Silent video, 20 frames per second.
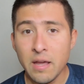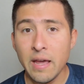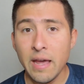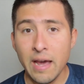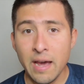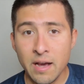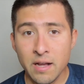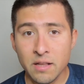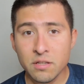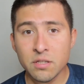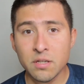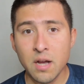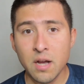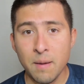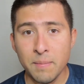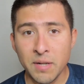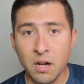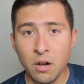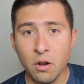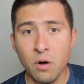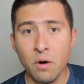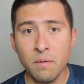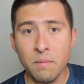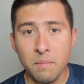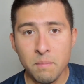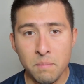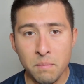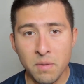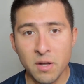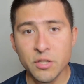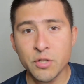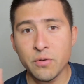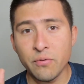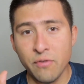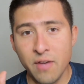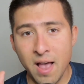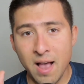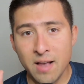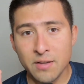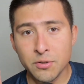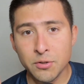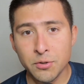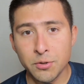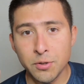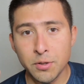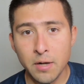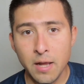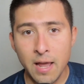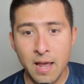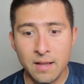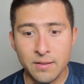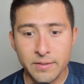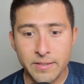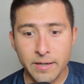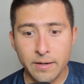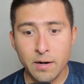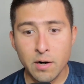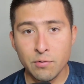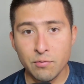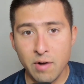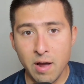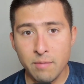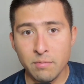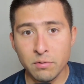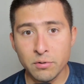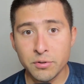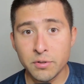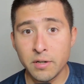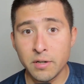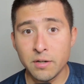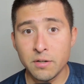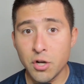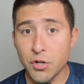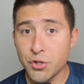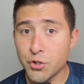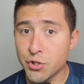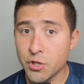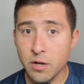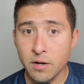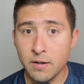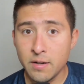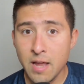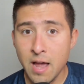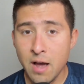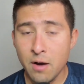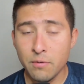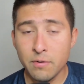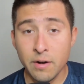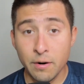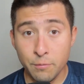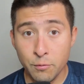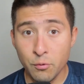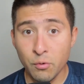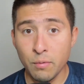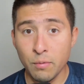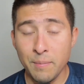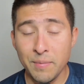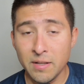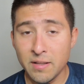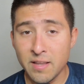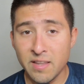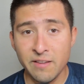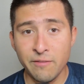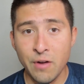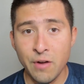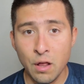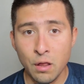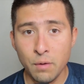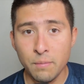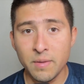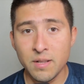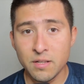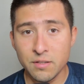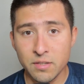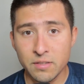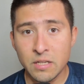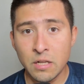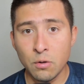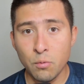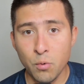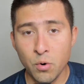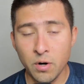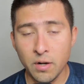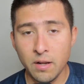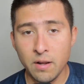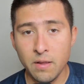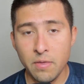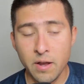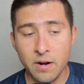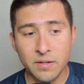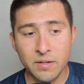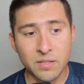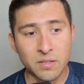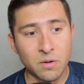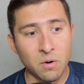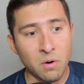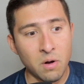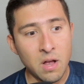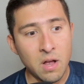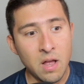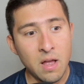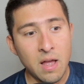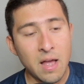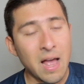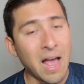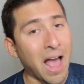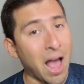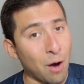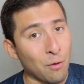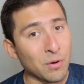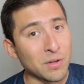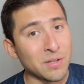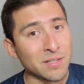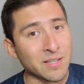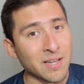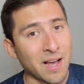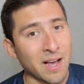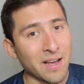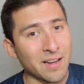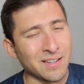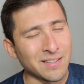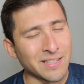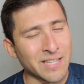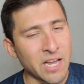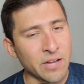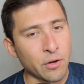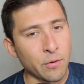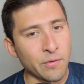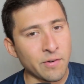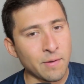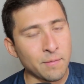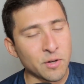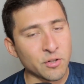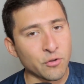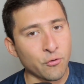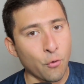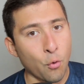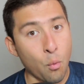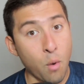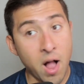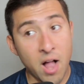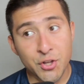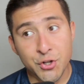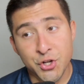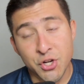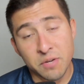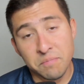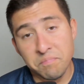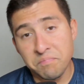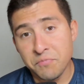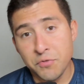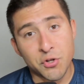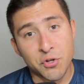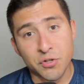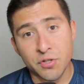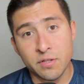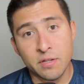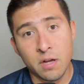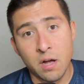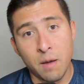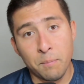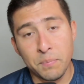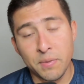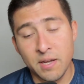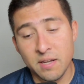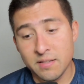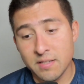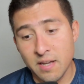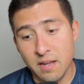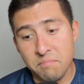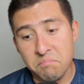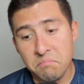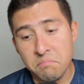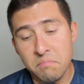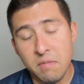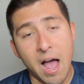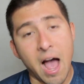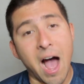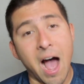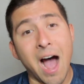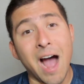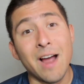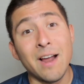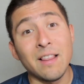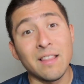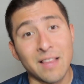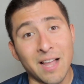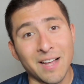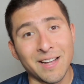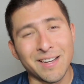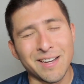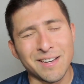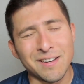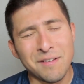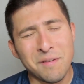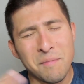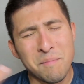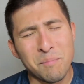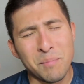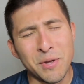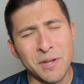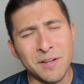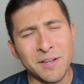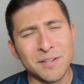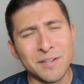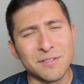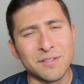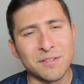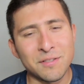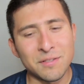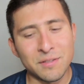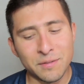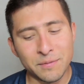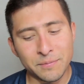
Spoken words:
it's coming along much faster, and Terra Rebels, they're not shutting out. The development is still working there. So how exciting. Thank you very much for watching. Just the updates, and I like it. Peace.